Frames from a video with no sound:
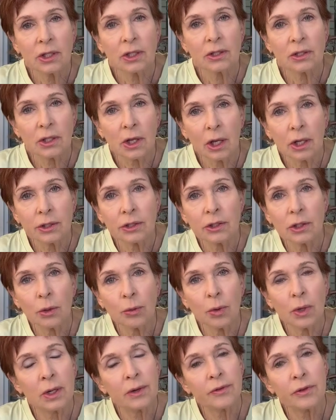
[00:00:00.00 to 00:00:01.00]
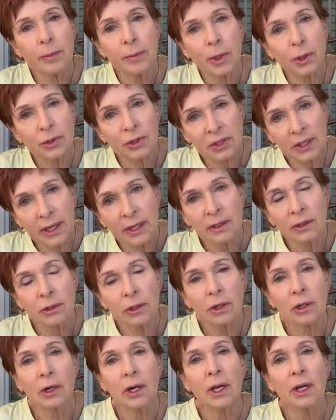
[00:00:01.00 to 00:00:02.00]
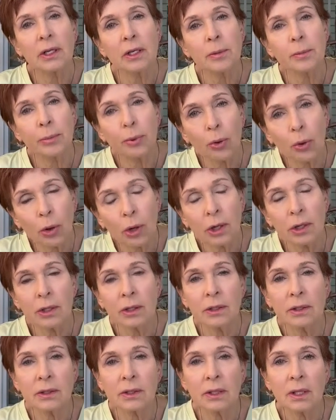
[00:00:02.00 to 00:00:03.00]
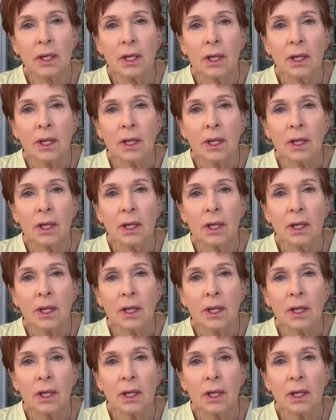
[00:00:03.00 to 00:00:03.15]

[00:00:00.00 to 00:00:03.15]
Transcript: It's also one of the most tender and important